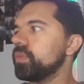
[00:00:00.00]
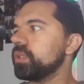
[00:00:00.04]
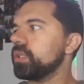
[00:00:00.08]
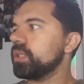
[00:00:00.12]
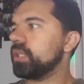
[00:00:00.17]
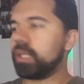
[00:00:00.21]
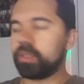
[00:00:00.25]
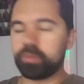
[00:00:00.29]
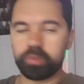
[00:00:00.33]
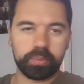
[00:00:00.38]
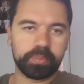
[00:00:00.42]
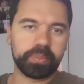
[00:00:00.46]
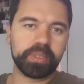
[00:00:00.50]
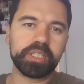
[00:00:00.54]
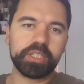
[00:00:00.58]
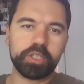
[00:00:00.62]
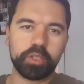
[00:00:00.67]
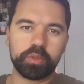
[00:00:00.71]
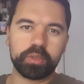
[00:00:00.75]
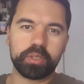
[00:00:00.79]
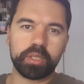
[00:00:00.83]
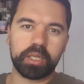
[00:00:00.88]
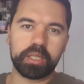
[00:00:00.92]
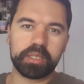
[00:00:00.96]
That would be
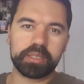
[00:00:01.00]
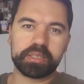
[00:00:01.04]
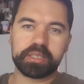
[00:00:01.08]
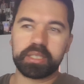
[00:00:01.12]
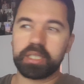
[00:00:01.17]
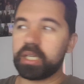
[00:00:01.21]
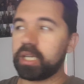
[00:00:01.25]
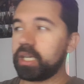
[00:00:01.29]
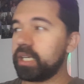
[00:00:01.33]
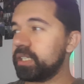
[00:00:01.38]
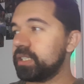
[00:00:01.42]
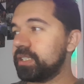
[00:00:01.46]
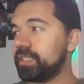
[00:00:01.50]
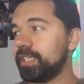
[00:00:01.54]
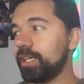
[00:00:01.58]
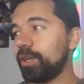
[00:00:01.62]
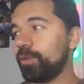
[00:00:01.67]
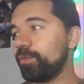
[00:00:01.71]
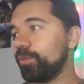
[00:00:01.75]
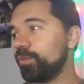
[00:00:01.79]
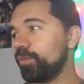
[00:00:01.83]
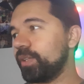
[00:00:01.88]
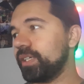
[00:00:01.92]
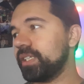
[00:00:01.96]
you guys. I
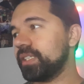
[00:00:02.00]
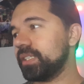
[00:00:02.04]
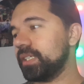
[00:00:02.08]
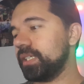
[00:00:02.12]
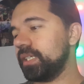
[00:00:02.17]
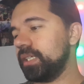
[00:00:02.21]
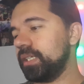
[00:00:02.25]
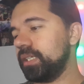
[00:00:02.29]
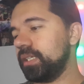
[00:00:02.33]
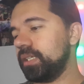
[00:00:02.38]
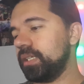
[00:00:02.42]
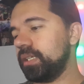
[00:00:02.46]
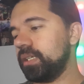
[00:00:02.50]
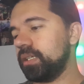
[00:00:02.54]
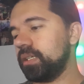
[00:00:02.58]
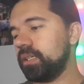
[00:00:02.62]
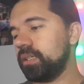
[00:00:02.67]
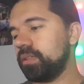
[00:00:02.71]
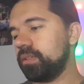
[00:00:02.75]
don't really.